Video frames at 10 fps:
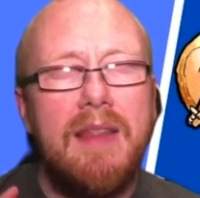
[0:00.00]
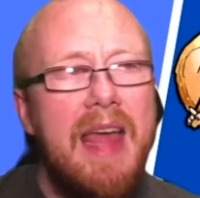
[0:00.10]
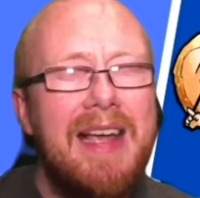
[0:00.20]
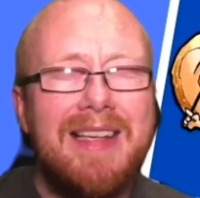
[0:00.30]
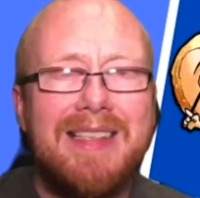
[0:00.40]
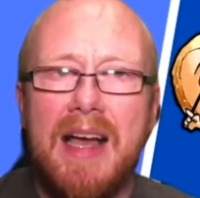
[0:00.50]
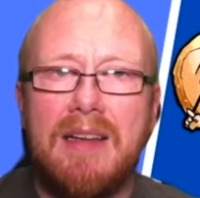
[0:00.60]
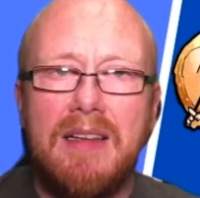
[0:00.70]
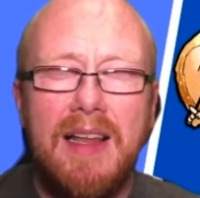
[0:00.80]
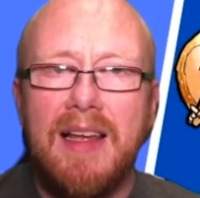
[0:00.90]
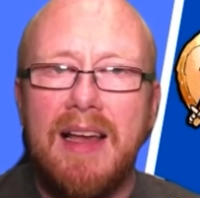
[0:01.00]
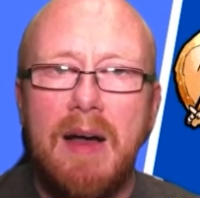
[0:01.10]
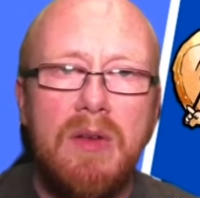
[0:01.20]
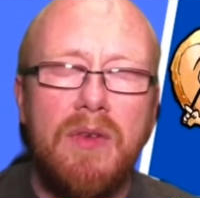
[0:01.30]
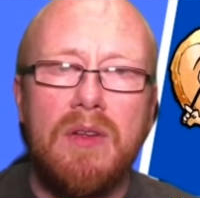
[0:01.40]
exact link
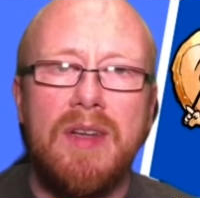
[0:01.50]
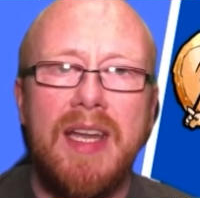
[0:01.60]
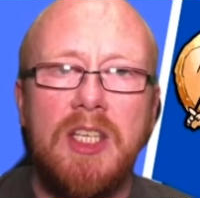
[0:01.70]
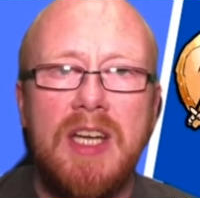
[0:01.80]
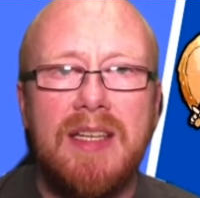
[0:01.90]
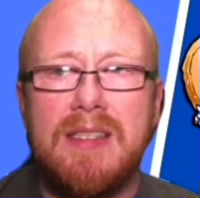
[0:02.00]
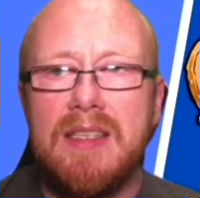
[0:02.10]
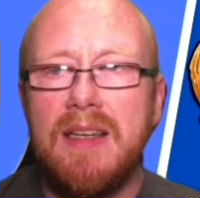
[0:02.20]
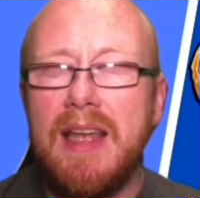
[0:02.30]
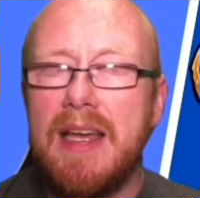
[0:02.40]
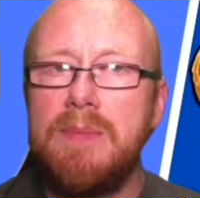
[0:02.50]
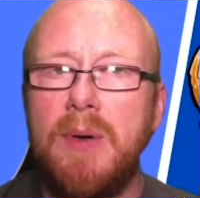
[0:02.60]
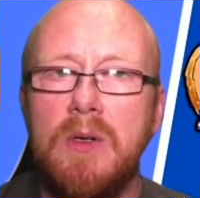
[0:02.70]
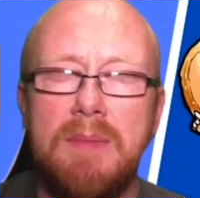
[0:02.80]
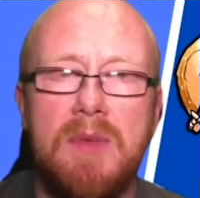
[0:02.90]
count for niche edits and guest
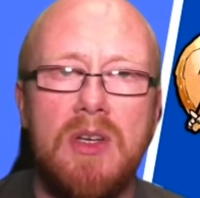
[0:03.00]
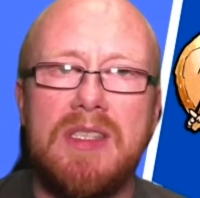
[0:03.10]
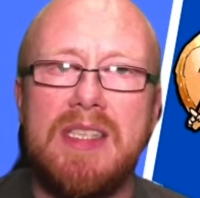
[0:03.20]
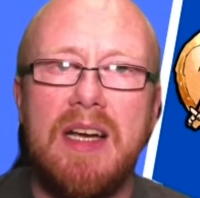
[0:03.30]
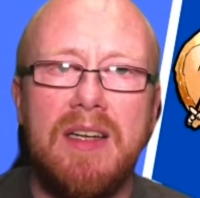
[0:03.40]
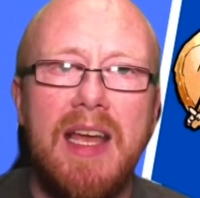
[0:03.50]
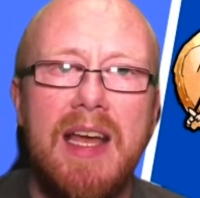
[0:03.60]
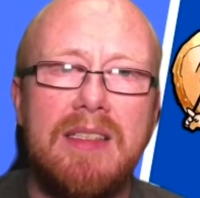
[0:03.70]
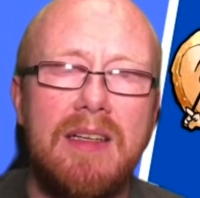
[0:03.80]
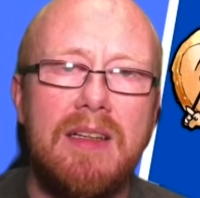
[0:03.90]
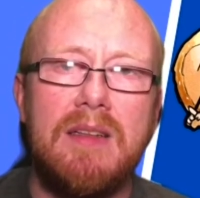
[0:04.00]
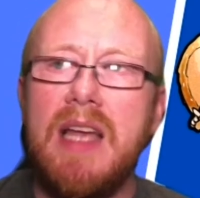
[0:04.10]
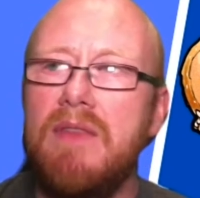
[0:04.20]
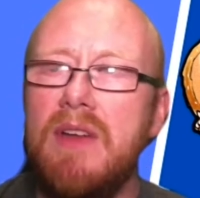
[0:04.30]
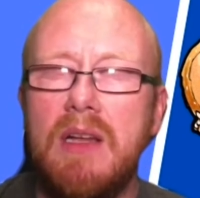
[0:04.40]
posts I'm not set on yet. It'll
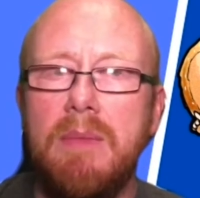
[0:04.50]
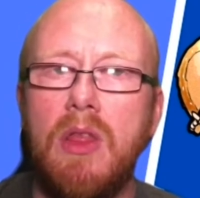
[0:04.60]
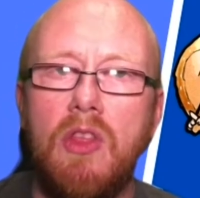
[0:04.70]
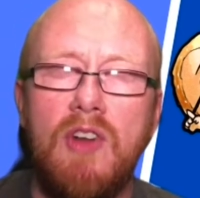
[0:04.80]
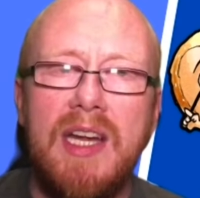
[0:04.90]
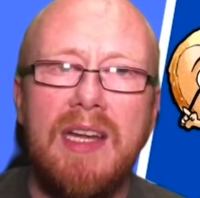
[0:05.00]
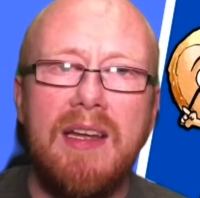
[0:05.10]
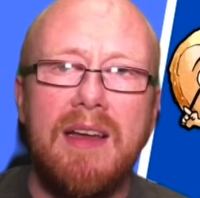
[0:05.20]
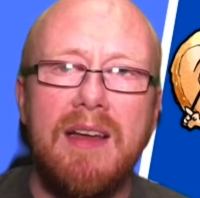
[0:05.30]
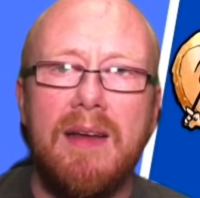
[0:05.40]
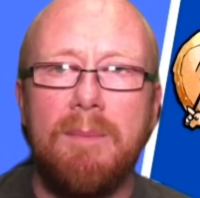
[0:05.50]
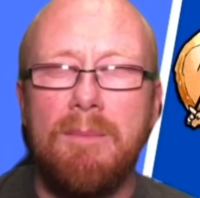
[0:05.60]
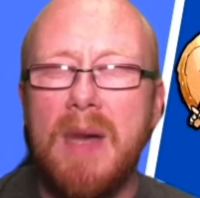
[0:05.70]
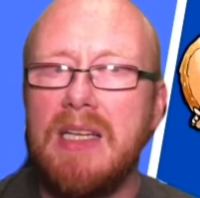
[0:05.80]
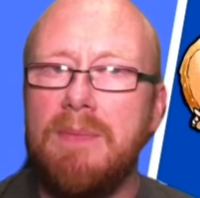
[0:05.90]
definitely be three,
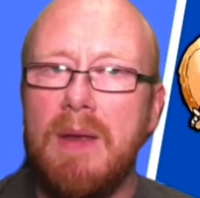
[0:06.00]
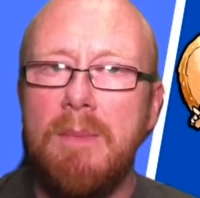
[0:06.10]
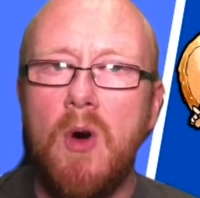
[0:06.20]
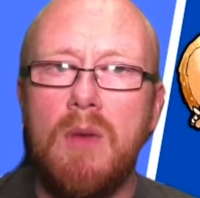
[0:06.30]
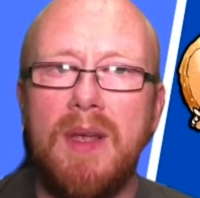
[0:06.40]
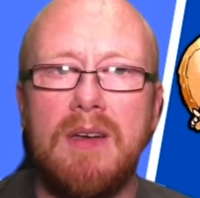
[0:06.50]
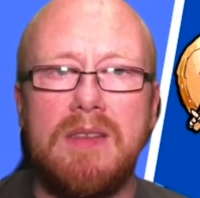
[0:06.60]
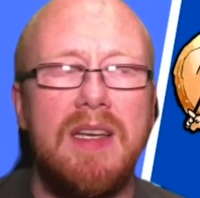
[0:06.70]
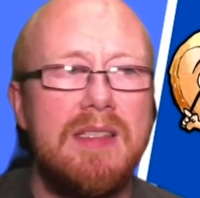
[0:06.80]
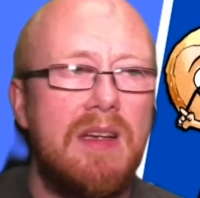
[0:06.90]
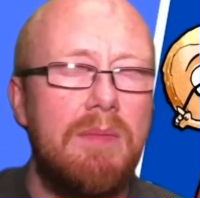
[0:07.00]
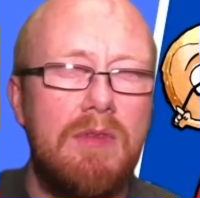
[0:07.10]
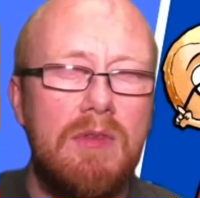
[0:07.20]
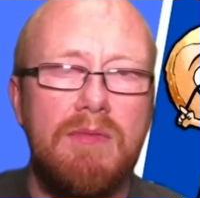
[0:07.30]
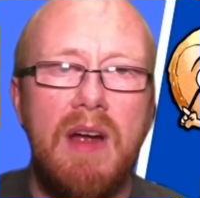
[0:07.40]
might be more because it is a
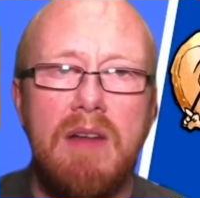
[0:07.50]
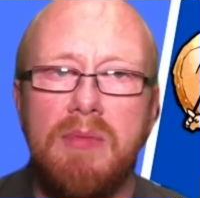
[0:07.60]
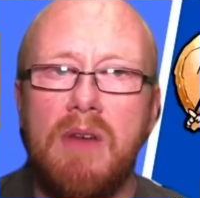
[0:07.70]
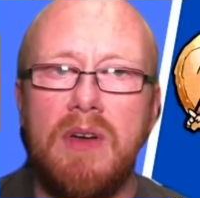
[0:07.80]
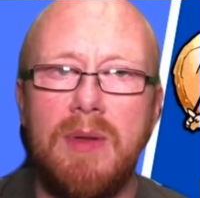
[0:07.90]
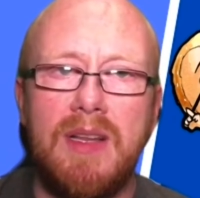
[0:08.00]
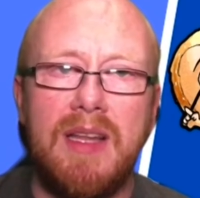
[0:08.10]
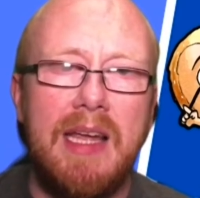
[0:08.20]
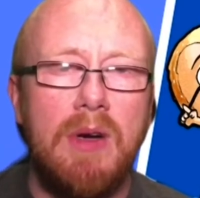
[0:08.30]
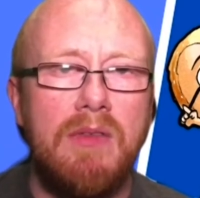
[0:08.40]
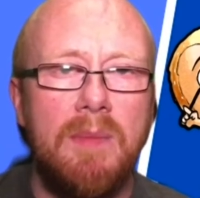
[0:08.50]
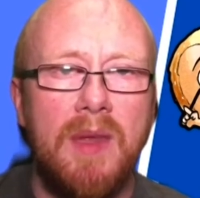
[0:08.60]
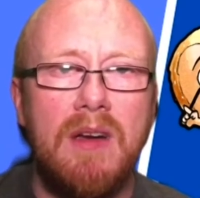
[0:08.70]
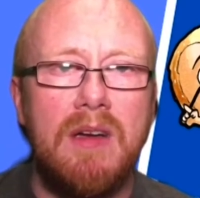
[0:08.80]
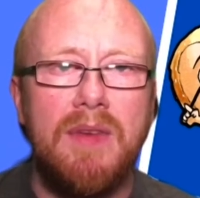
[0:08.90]
very profitable keyword from the
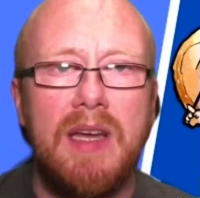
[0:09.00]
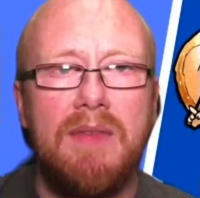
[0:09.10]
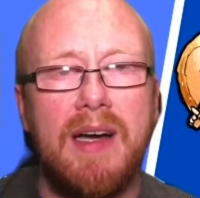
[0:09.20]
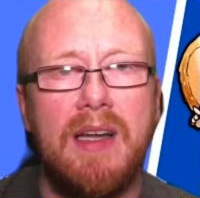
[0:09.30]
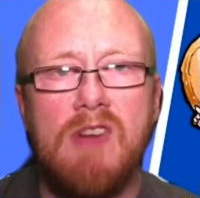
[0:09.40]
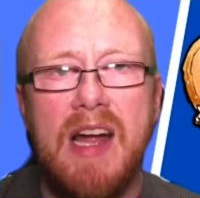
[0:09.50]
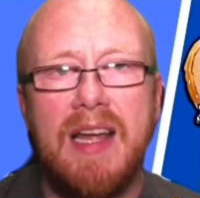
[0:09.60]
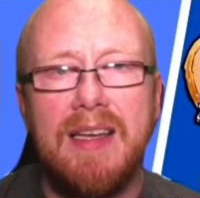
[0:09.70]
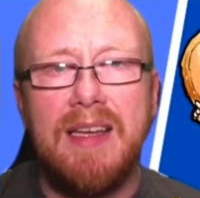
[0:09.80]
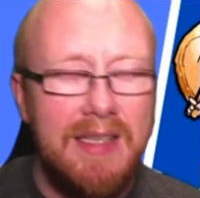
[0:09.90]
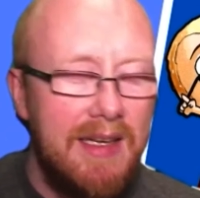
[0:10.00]
look of it if I can rank it.